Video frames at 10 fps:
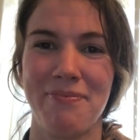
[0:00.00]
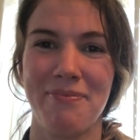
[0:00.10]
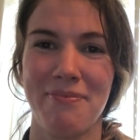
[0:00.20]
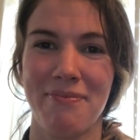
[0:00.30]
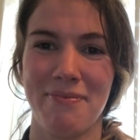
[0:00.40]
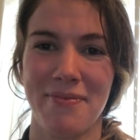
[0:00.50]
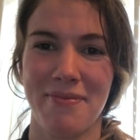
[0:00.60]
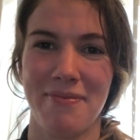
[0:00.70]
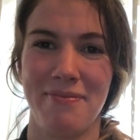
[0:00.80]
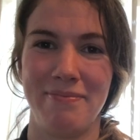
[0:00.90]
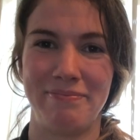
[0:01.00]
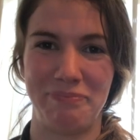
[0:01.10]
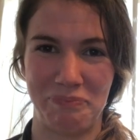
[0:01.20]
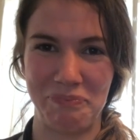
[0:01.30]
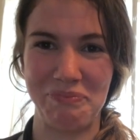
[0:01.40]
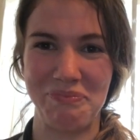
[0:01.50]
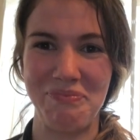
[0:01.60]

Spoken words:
(no one is talking)